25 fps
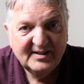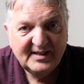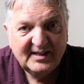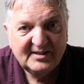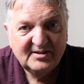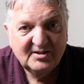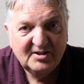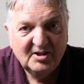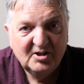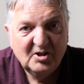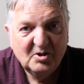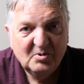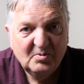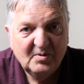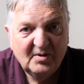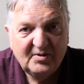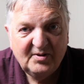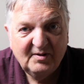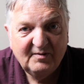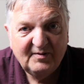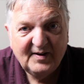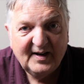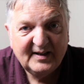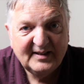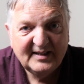that's to do with
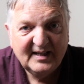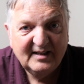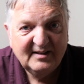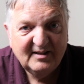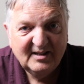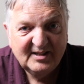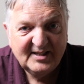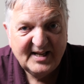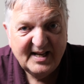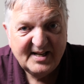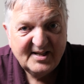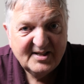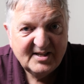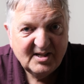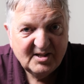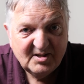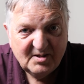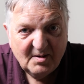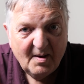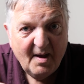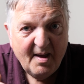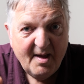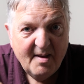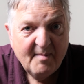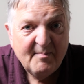the fact that the
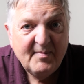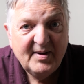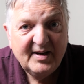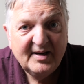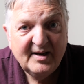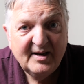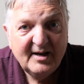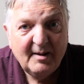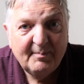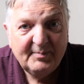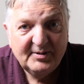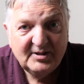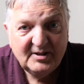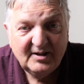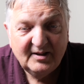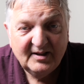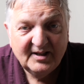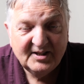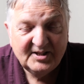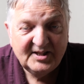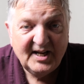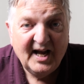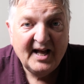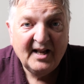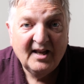sensor's made in that
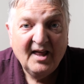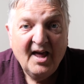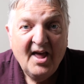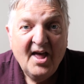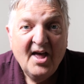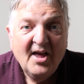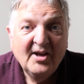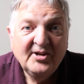particular style.